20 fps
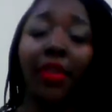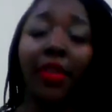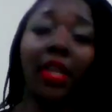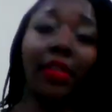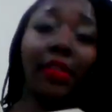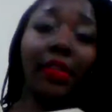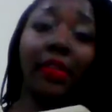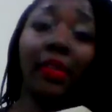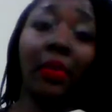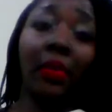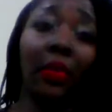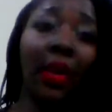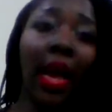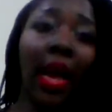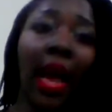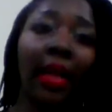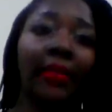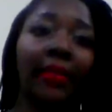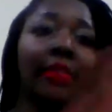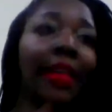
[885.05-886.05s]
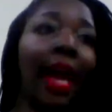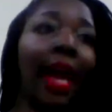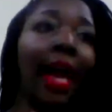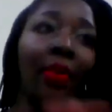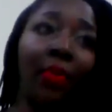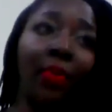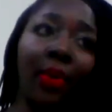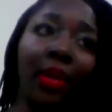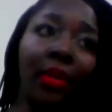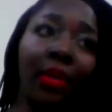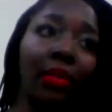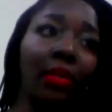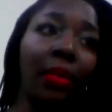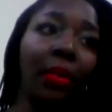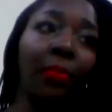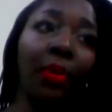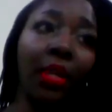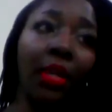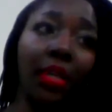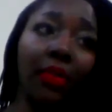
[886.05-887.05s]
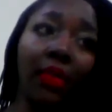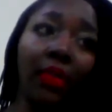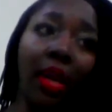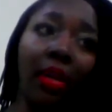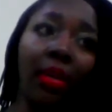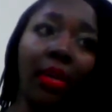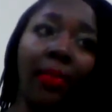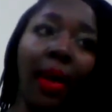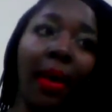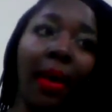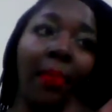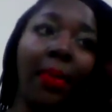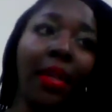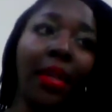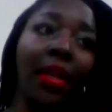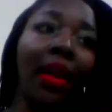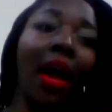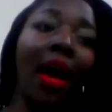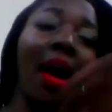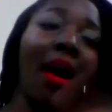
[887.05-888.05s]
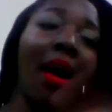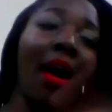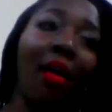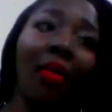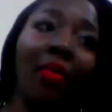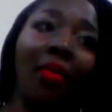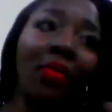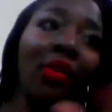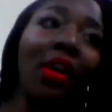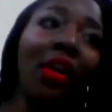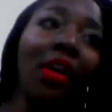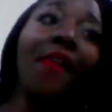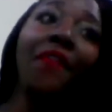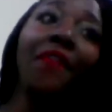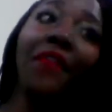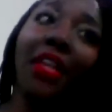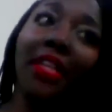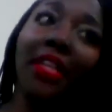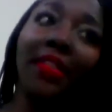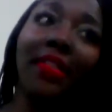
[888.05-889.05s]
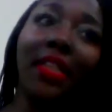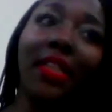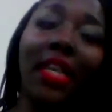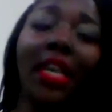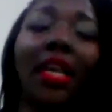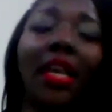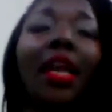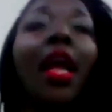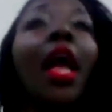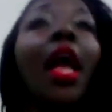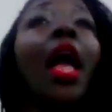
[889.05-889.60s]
This is going outside of what the book is talking about, but it all fits in.